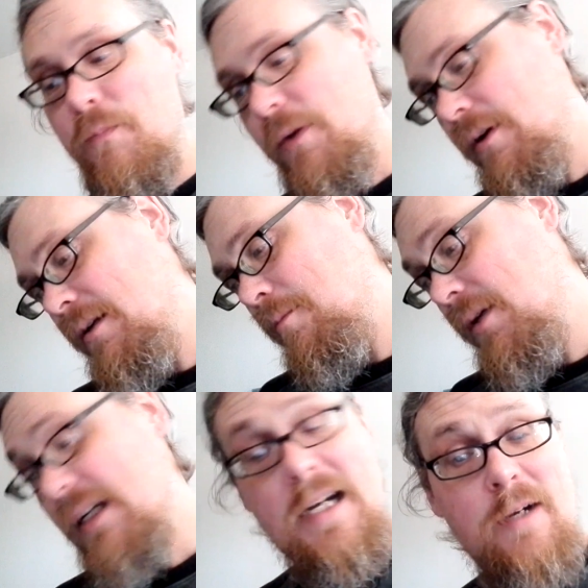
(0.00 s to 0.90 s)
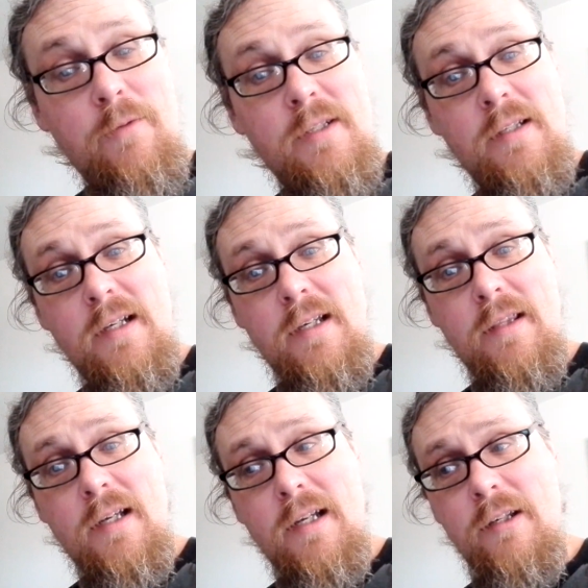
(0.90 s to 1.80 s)
All right. But I would say
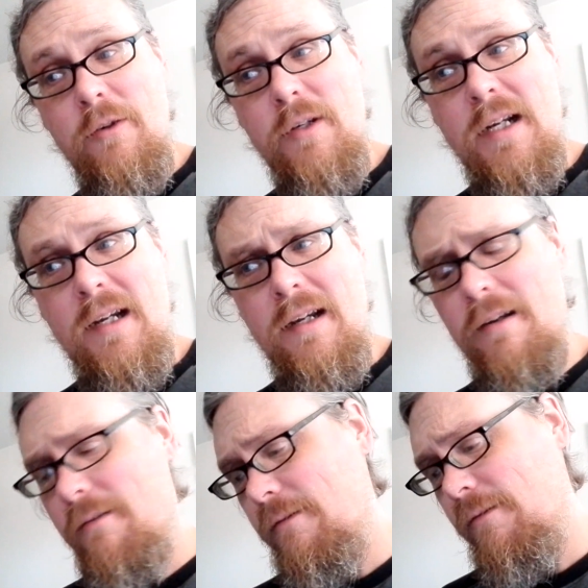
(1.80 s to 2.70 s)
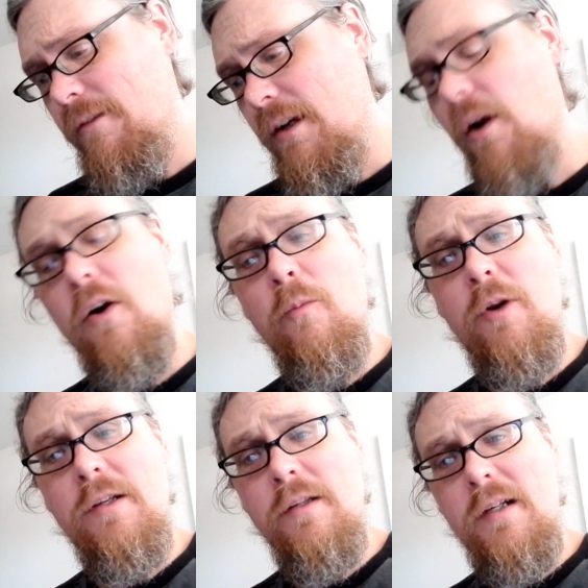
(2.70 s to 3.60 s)
that you could have an arm
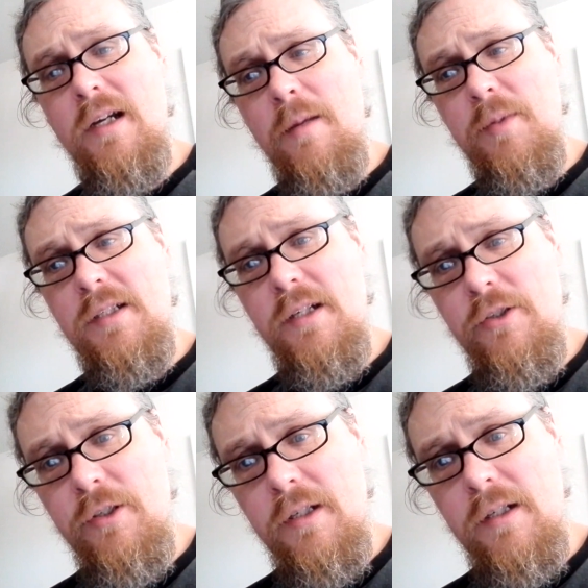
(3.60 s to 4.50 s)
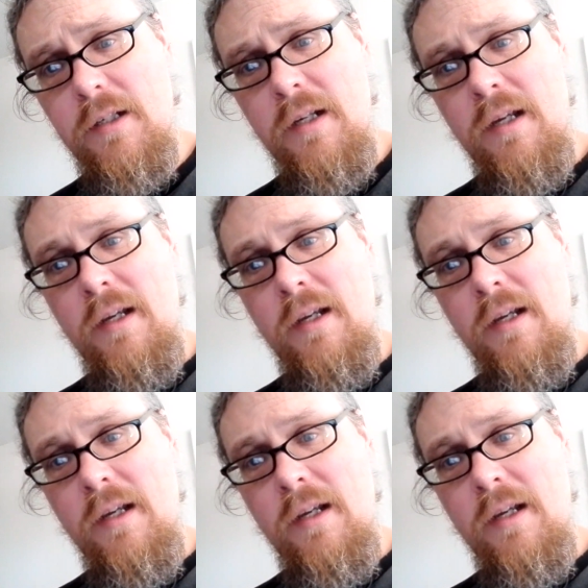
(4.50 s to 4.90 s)
wrestling competition.